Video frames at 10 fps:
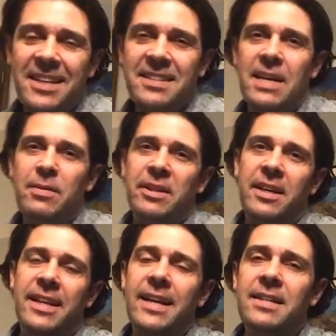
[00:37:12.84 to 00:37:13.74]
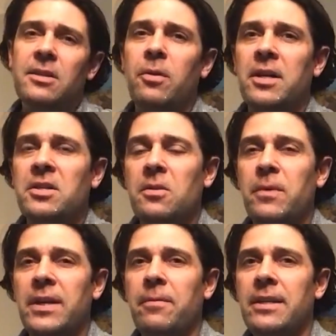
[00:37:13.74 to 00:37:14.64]
thanks, Tabitha. That is a question
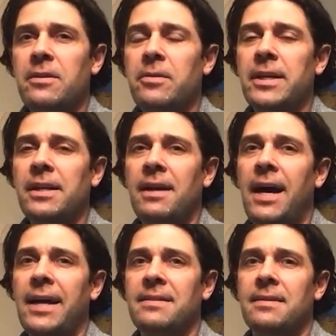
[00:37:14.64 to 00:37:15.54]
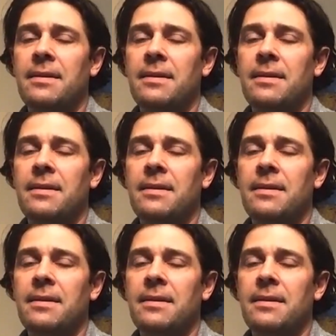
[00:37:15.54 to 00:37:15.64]
we do get a lot.